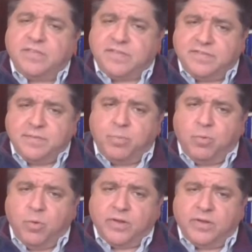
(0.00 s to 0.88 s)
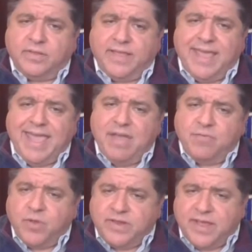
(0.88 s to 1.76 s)
Just as importantly,
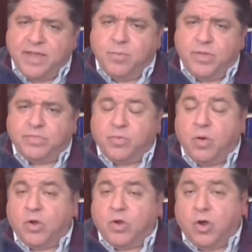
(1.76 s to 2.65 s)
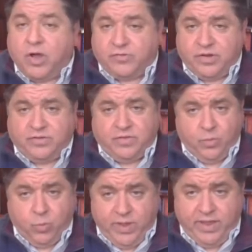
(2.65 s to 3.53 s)
every day we throw caution
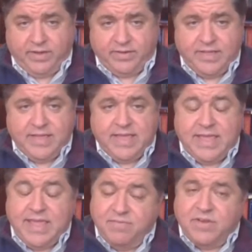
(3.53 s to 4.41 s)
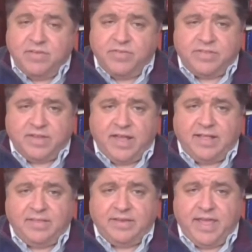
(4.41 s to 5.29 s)
to the wind, even if it's a
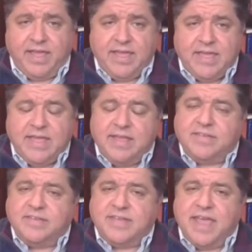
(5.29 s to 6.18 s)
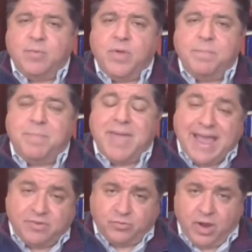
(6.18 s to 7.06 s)
holiday, is a day we
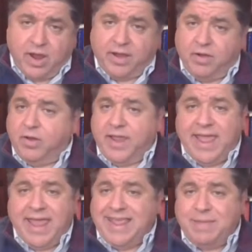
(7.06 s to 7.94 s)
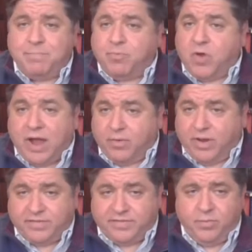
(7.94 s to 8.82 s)
backtrack on any
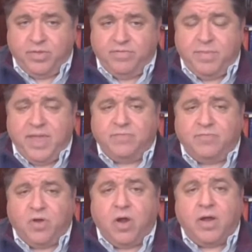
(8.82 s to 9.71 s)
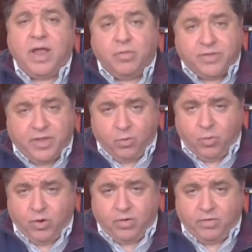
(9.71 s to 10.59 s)
progress that we've made for our
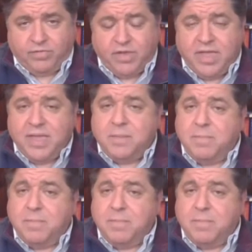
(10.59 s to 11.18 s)
healthcare workers,